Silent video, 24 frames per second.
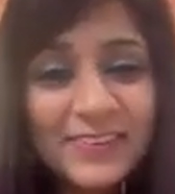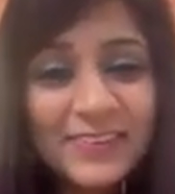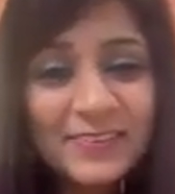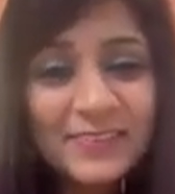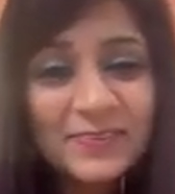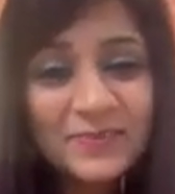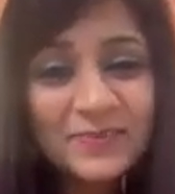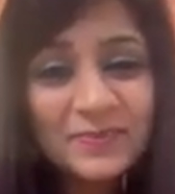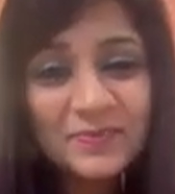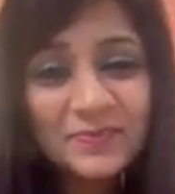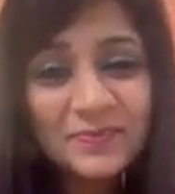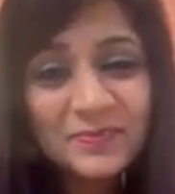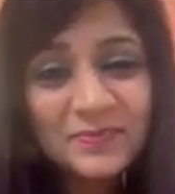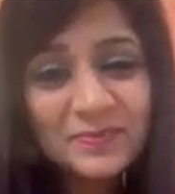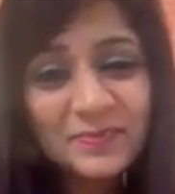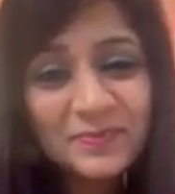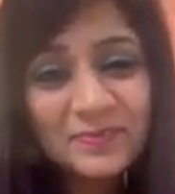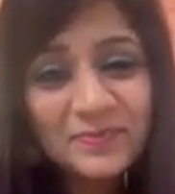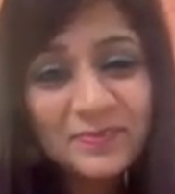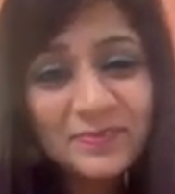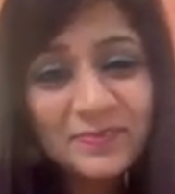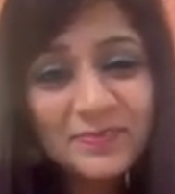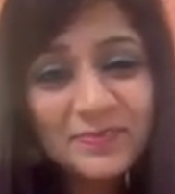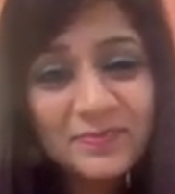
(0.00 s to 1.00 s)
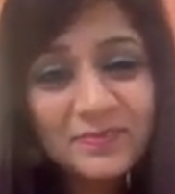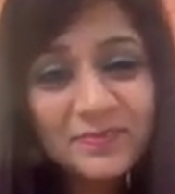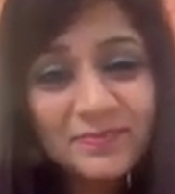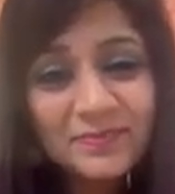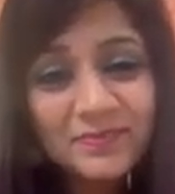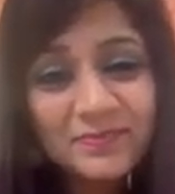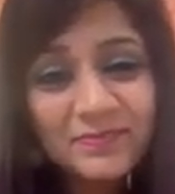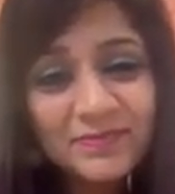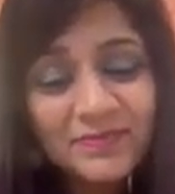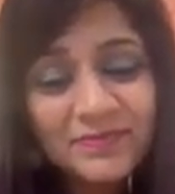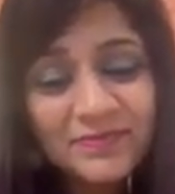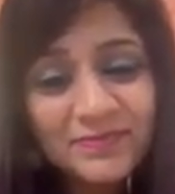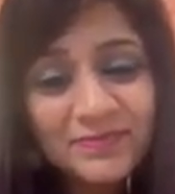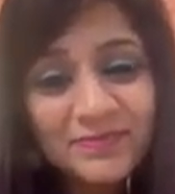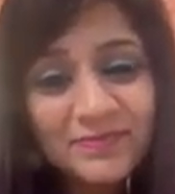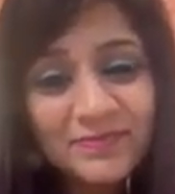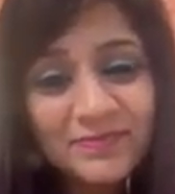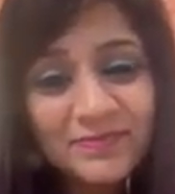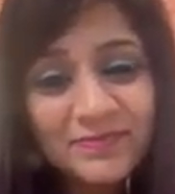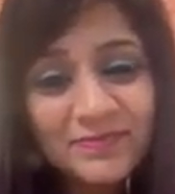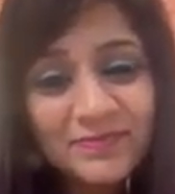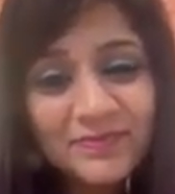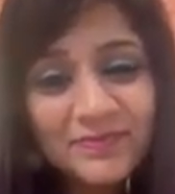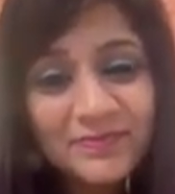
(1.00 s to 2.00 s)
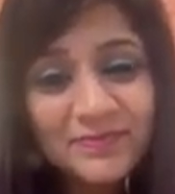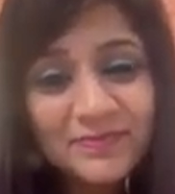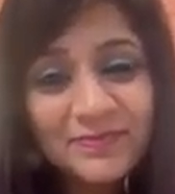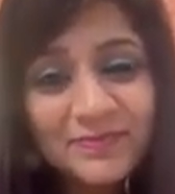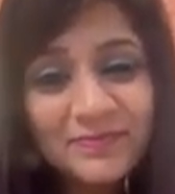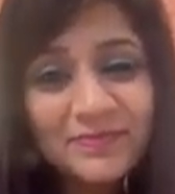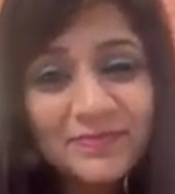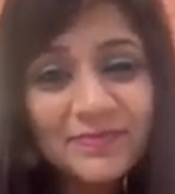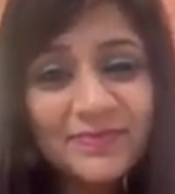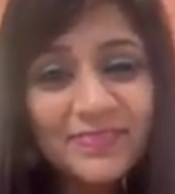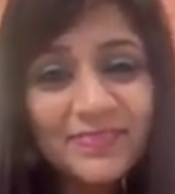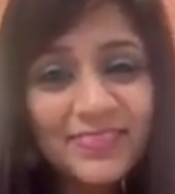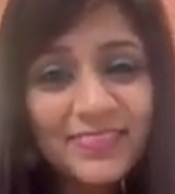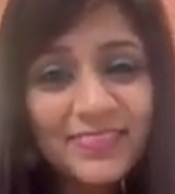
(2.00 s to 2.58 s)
No words are spoken by the person on screen.